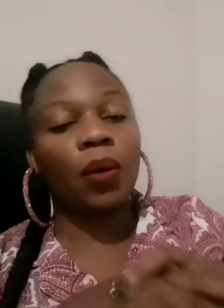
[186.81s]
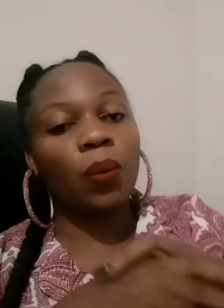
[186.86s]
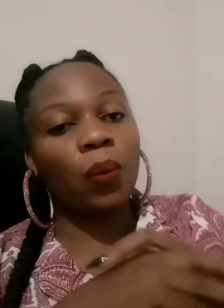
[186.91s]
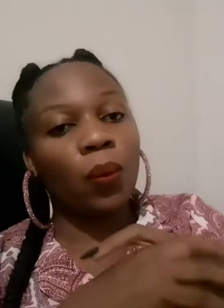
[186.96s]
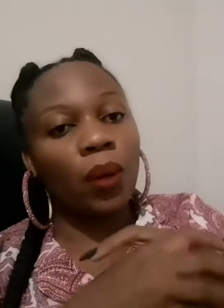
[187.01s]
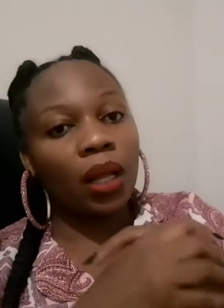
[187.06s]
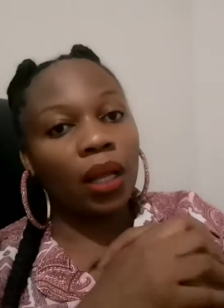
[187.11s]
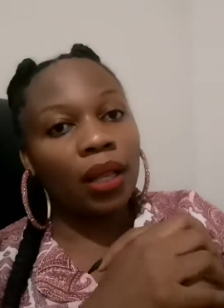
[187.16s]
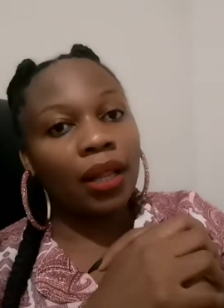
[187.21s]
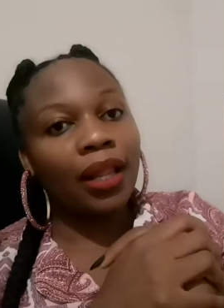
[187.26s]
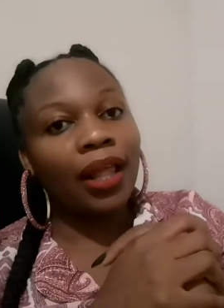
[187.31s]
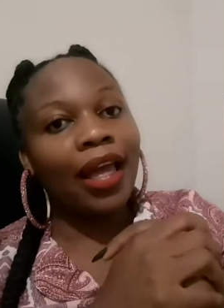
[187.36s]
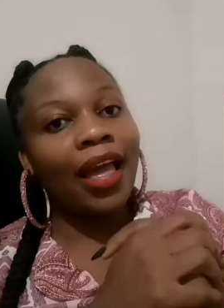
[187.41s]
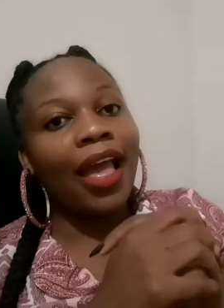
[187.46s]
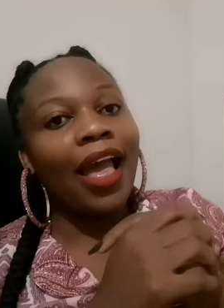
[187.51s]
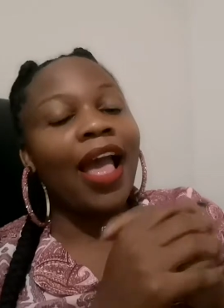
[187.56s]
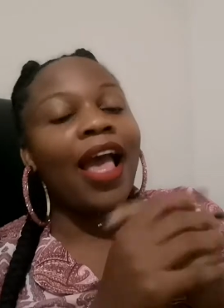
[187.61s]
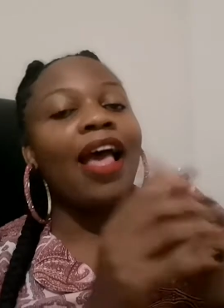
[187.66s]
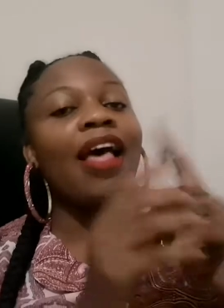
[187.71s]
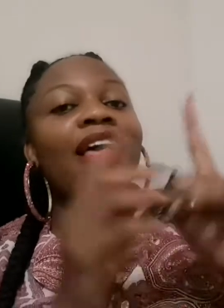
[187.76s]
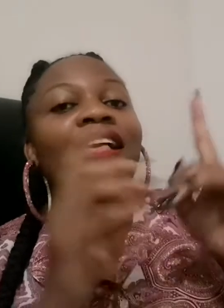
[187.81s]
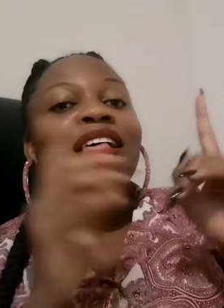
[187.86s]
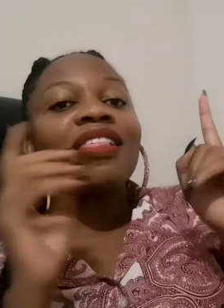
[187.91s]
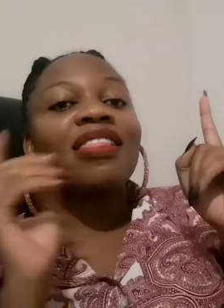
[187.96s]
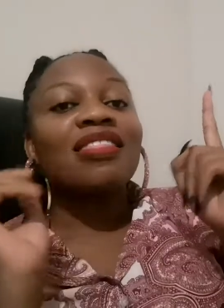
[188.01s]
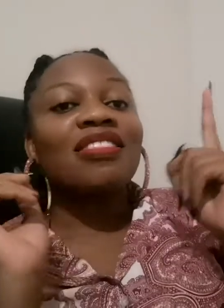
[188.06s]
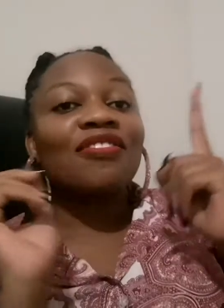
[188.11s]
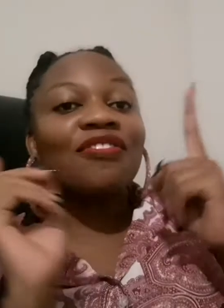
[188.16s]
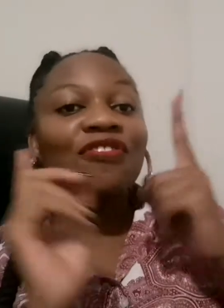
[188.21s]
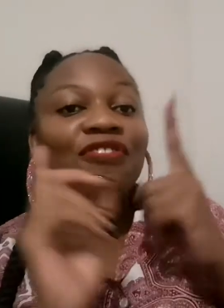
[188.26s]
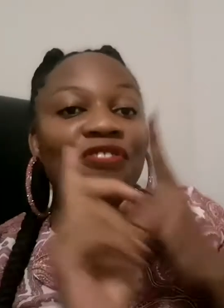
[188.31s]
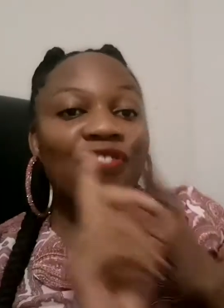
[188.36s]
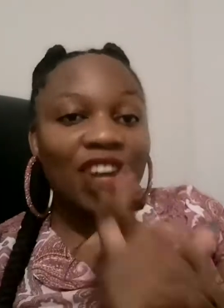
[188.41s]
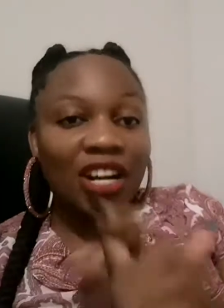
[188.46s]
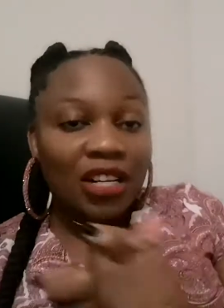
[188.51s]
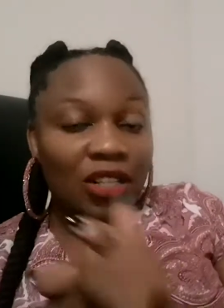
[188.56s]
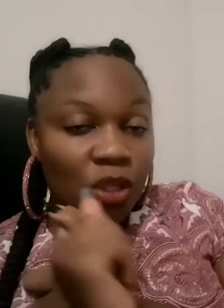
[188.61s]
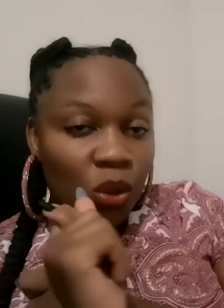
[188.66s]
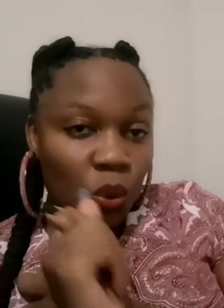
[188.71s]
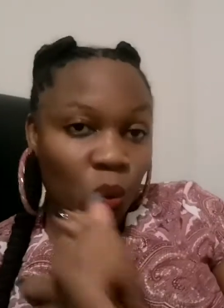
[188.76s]
Well, the
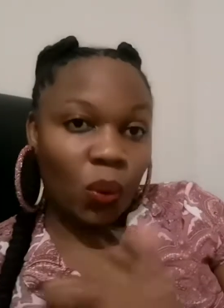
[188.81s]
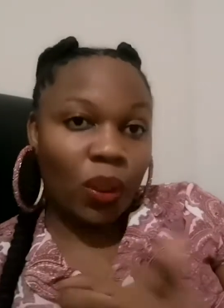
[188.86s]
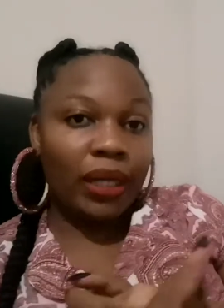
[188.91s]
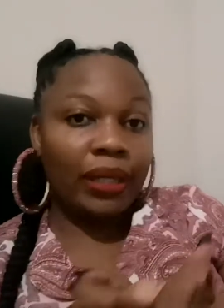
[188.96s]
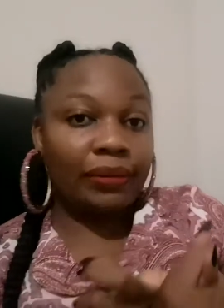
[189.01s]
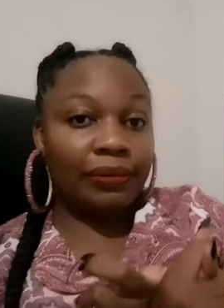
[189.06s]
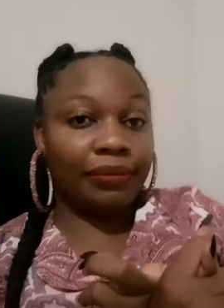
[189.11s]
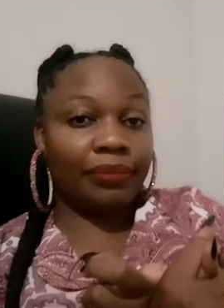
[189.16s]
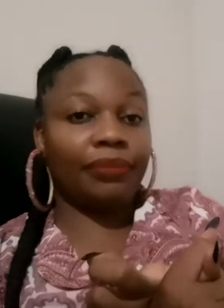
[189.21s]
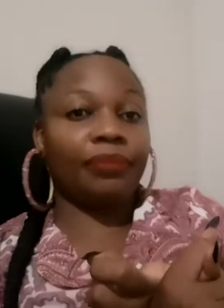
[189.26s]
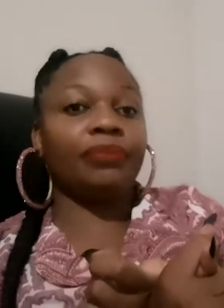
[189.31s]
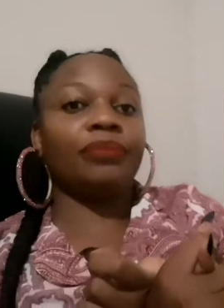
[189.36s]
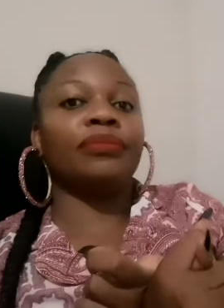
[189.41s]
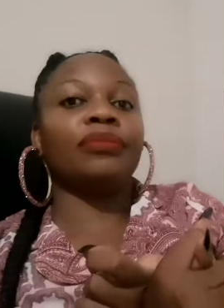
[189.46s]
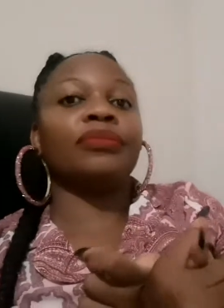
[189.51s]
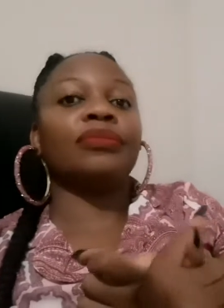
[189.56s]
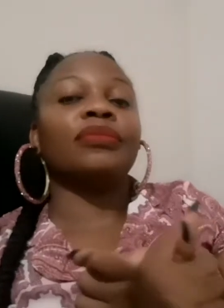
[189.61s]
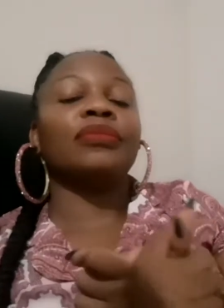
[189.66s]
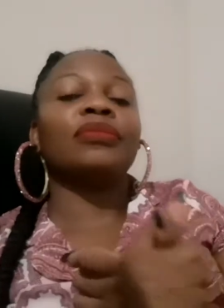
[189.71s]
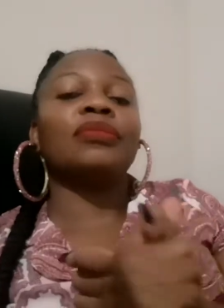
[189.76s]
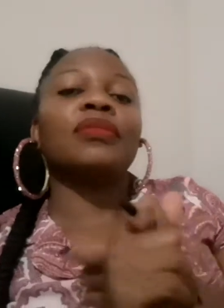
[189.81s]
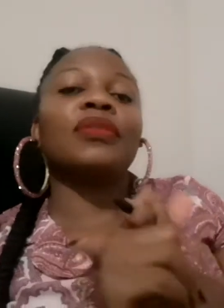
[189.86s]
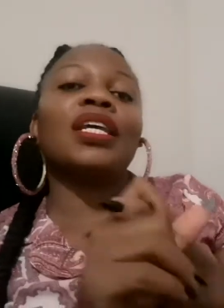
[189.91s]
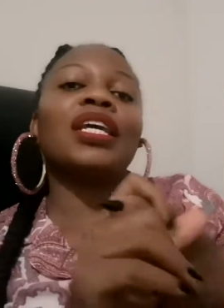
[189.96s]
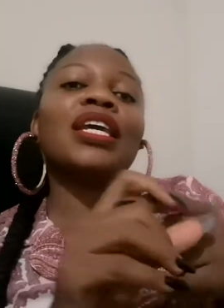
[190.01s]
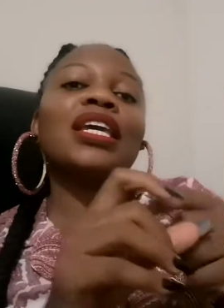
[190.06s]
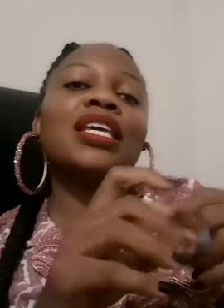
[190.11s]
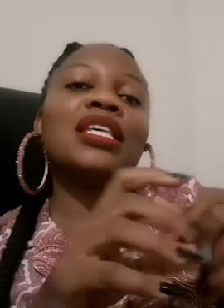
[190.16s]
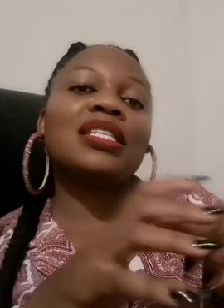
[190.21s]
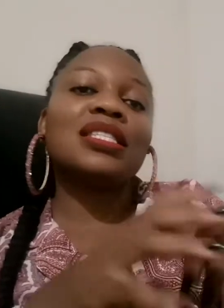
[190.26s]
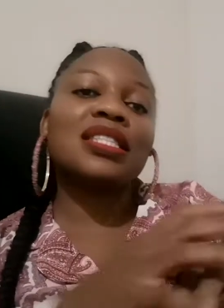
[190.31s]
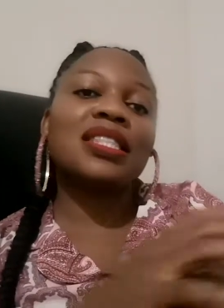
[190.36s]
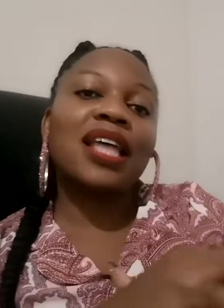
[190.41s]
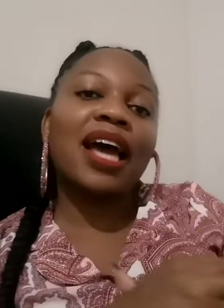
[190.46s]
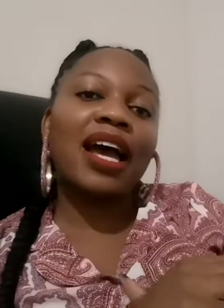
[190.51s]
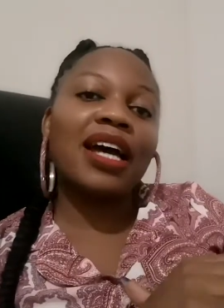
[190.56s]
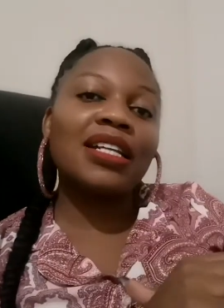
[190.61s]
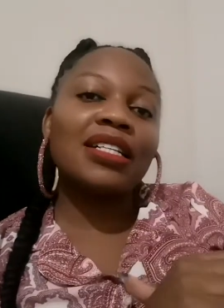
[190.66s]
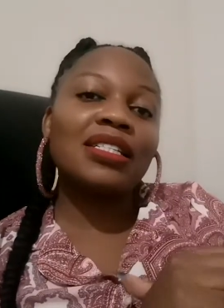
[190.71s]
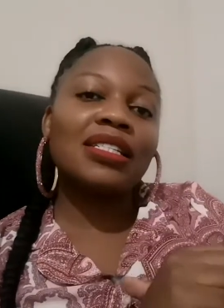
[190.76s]
first one is
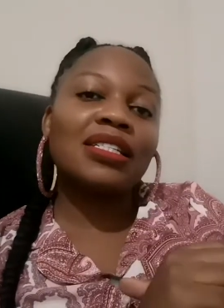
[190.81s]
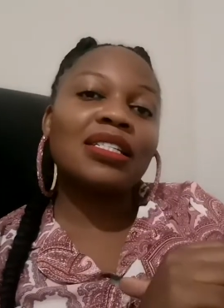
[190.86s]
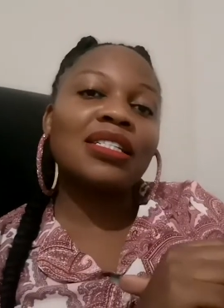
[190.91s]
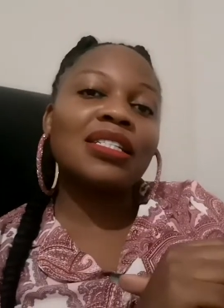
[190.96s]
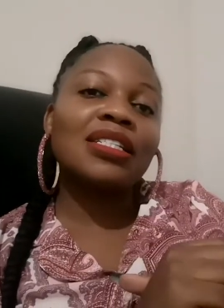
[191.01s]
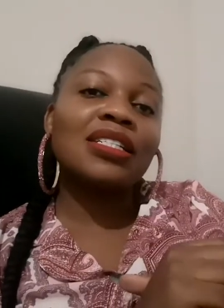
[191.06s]
that